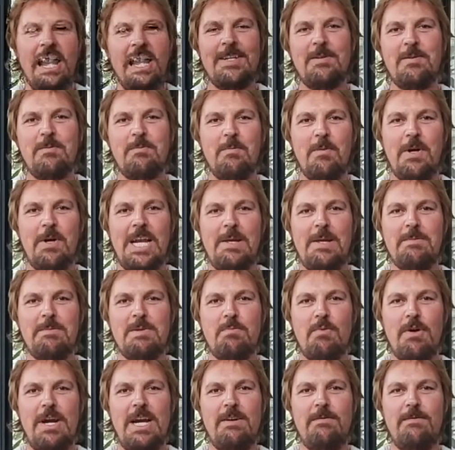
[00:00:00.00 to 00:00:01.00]
My name is
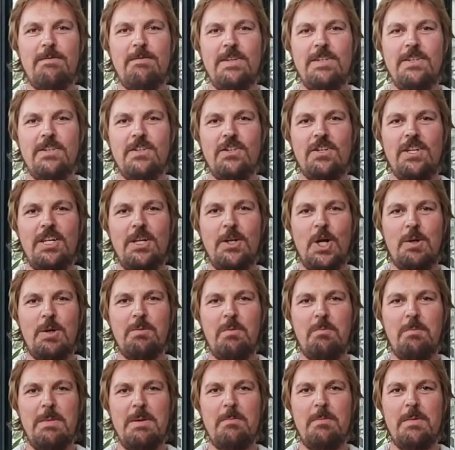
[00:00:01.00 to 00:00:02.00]
Brad Finch and I'm a
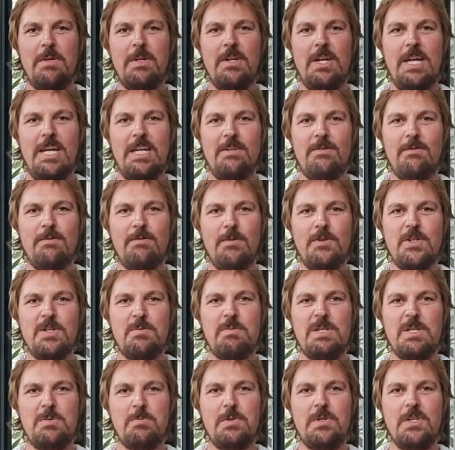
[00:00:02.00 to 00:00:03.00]
member at First
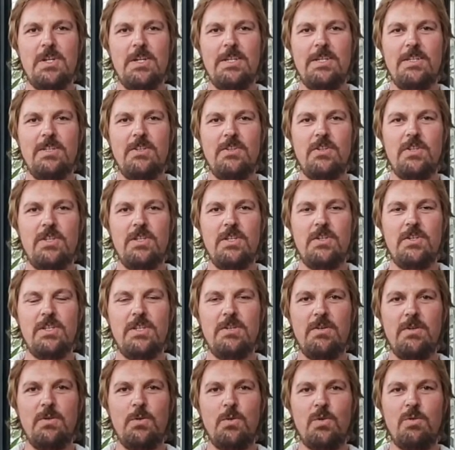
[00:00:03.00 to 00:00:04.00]
Presbyterian Church
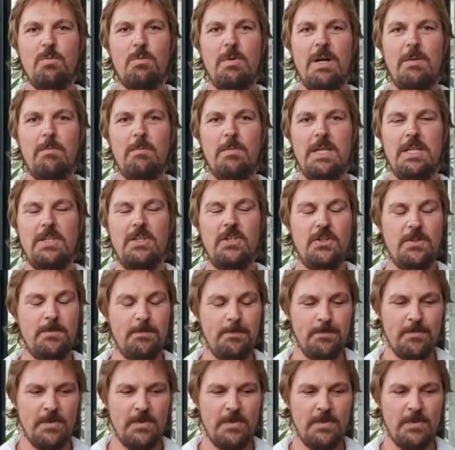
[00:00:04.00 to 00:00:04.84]
here in North Palm Beach.